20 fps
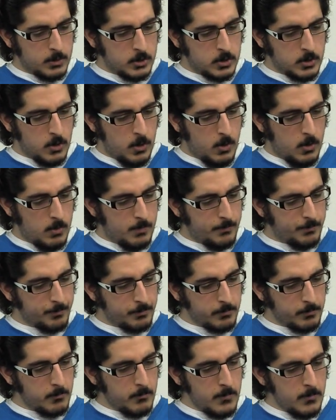So
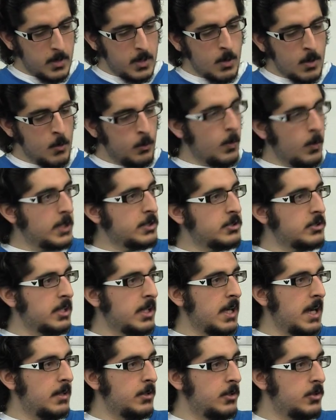once
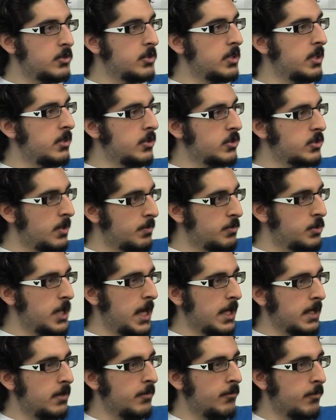again, you see the
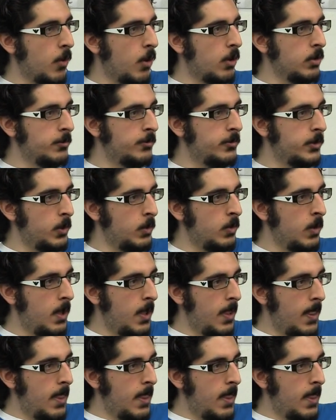subjective worldview